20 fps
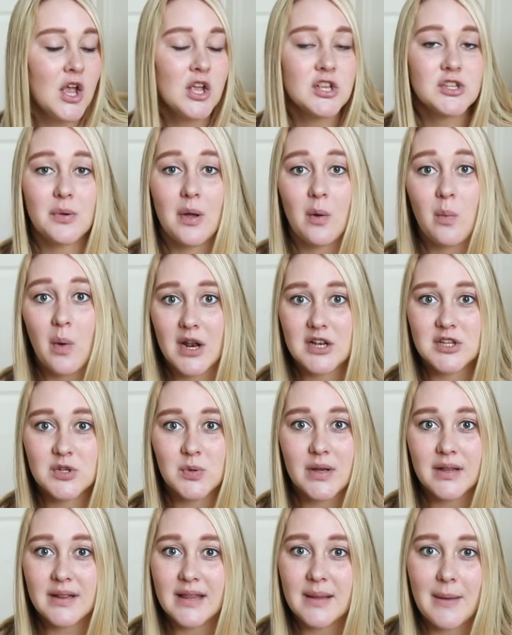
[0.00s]
So I wanted to
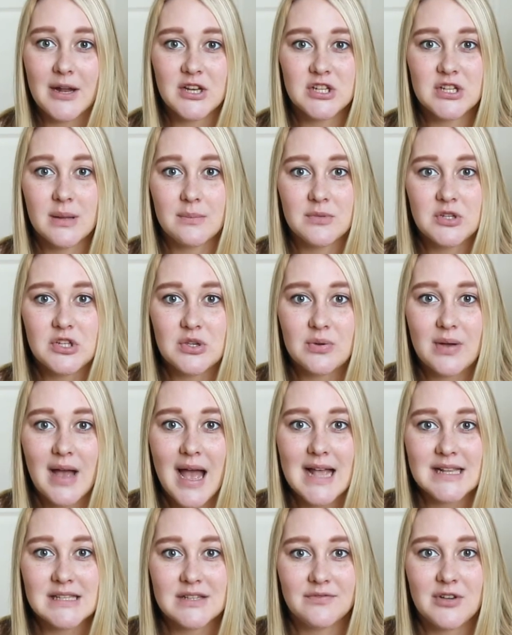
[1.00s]
quickly mention them to you guys
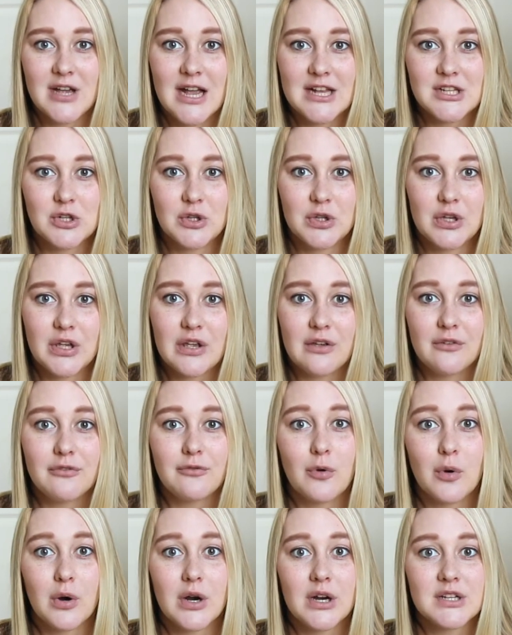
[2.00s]
if you guys are looking
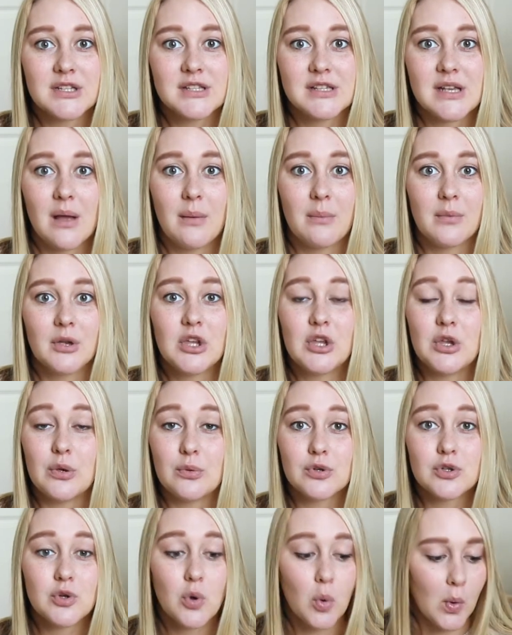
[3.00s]
for some
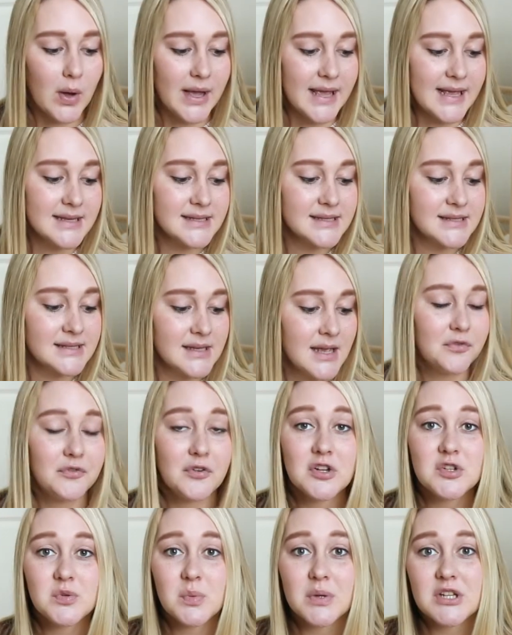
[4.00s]
cute toys. The
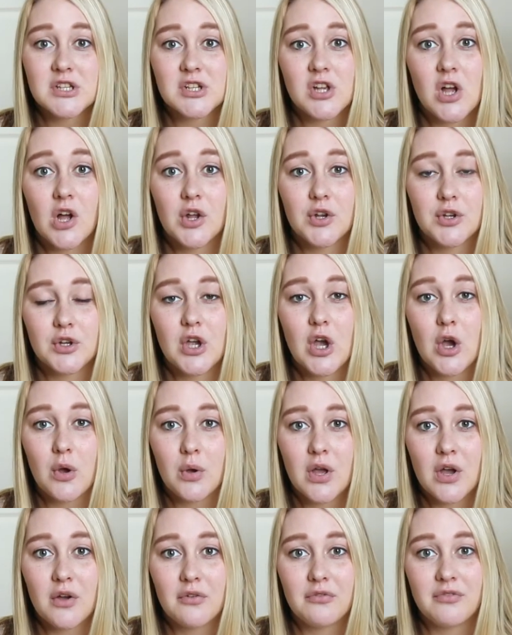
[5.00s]
first one is called
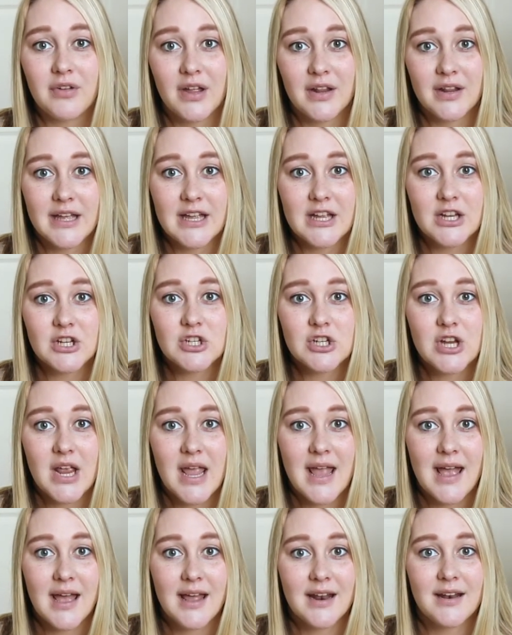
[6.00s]
Coco Village
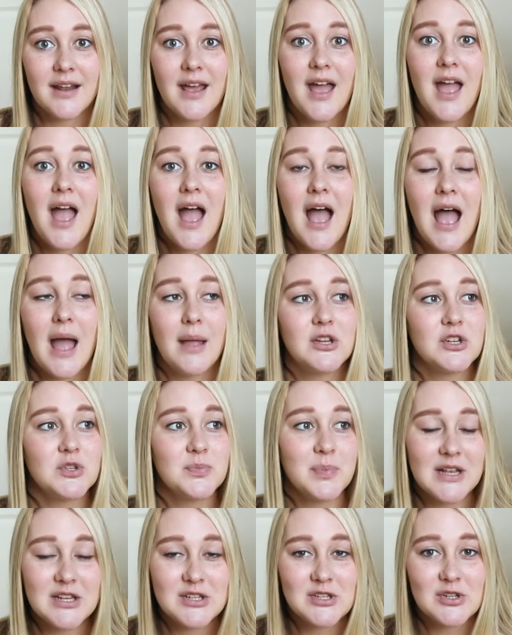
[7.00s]
and I
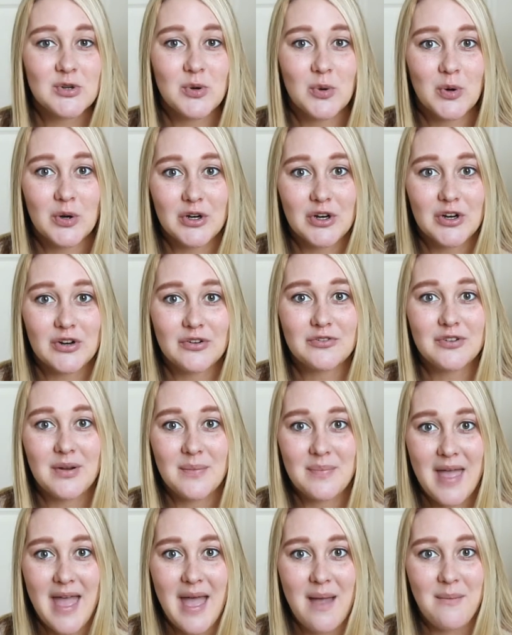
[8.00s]
just placed an order
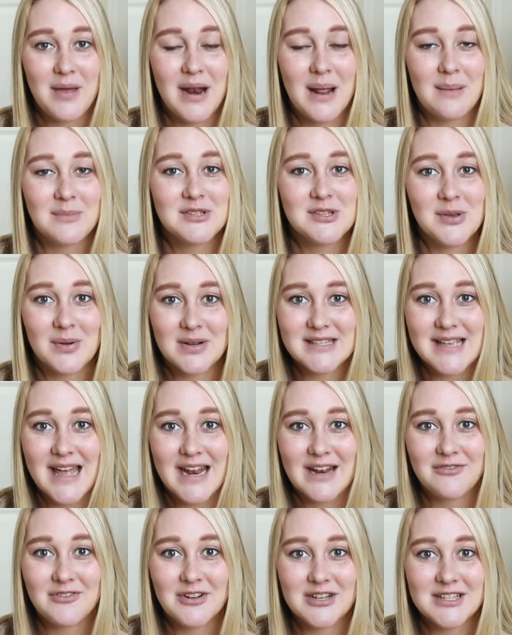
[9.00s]
from them and I'm so
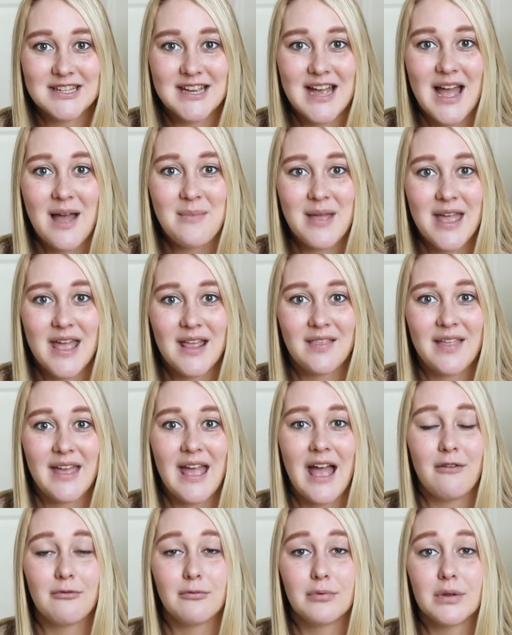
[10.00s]
excited for it to come in. They
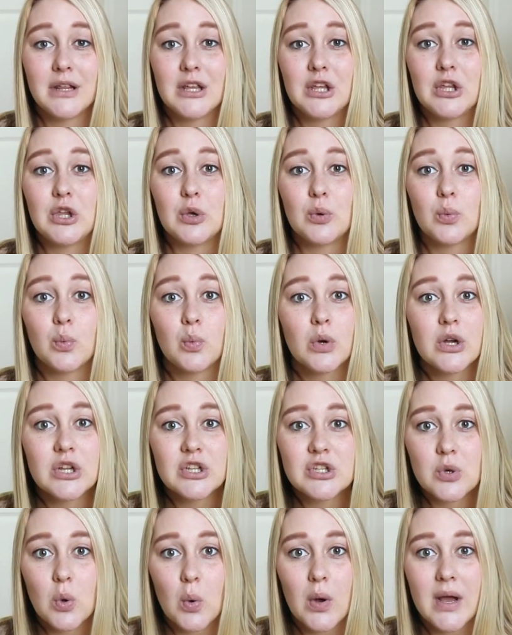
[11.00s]
have really cute
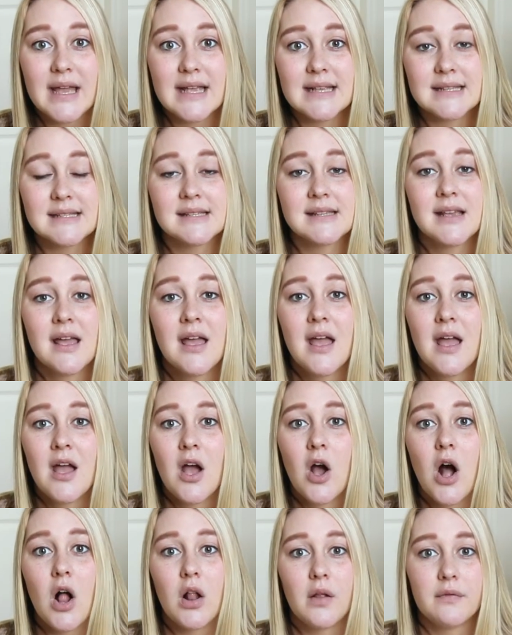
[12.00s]
wood toys.
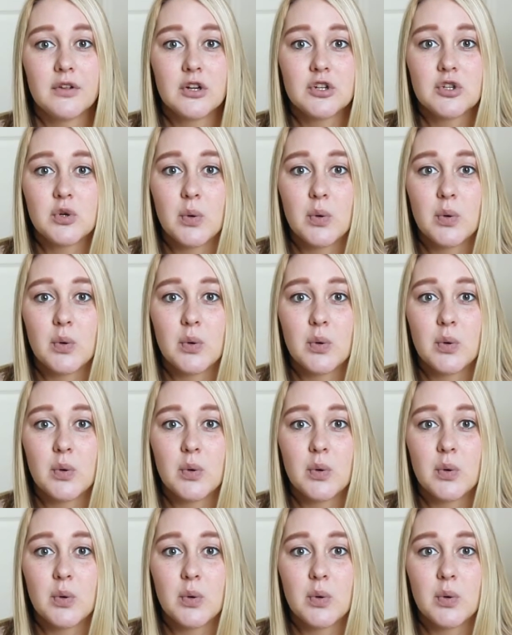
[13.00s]
All of their